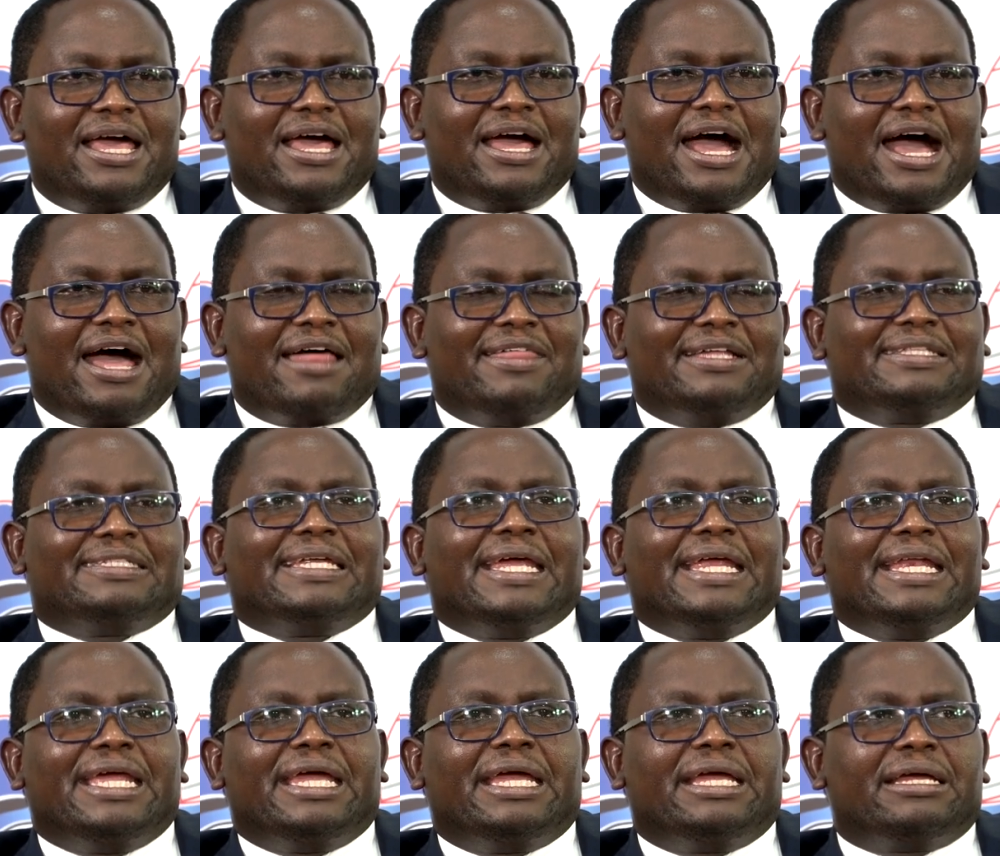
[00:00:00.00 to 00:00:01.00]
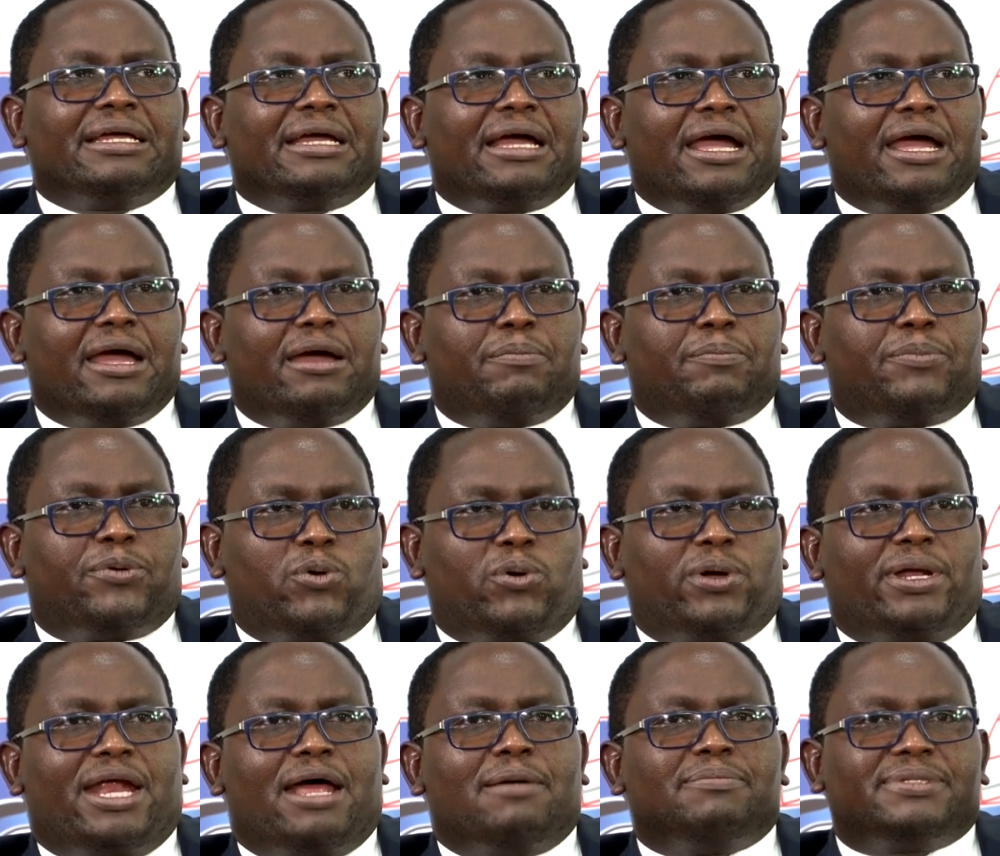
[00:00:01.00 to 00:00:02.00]
the training
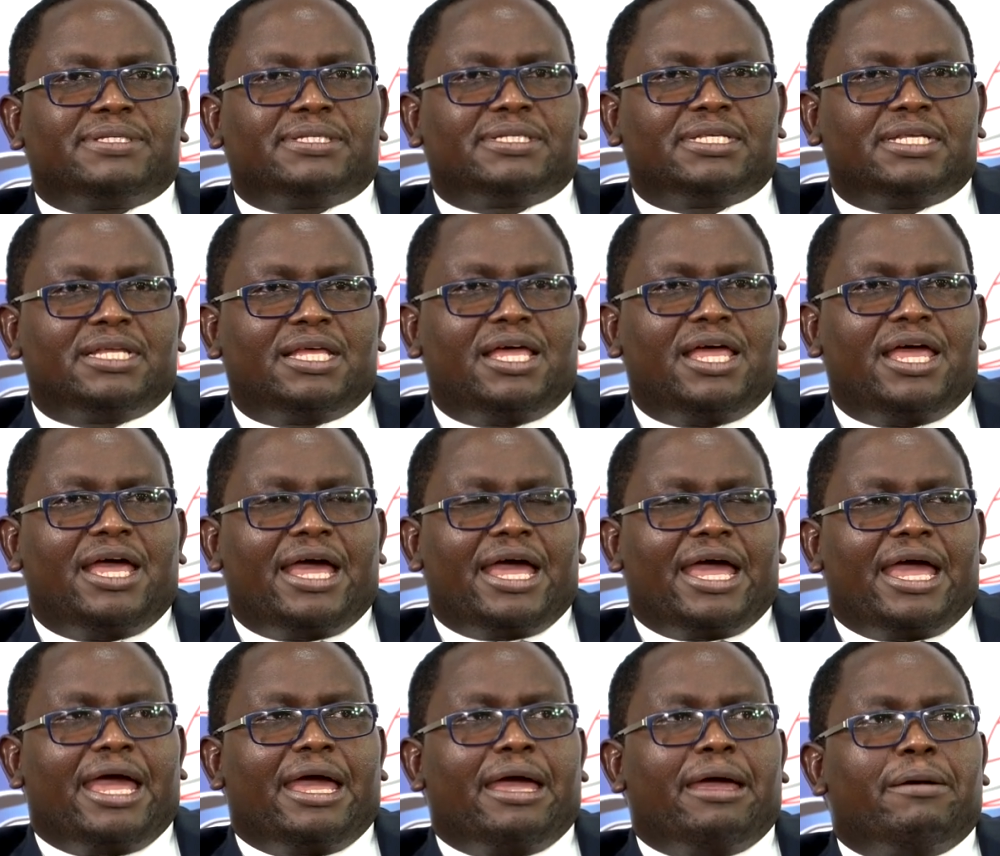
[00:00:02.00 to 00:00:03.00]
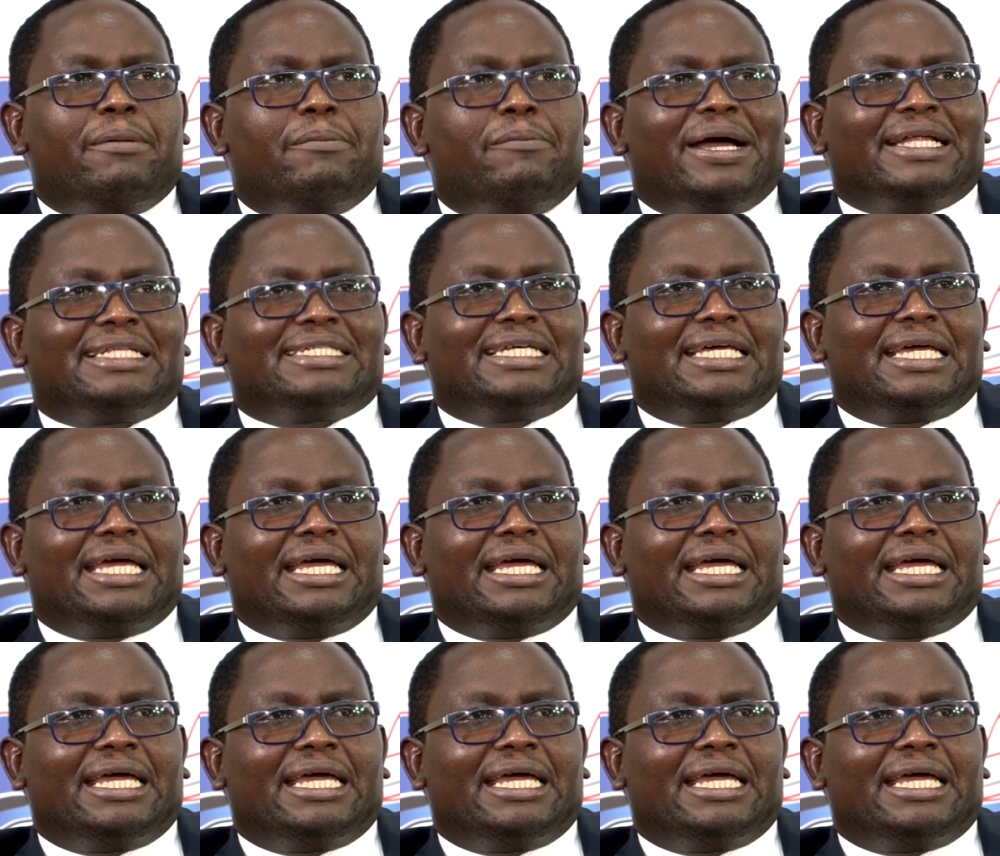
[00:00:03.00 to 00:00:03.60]
programs, but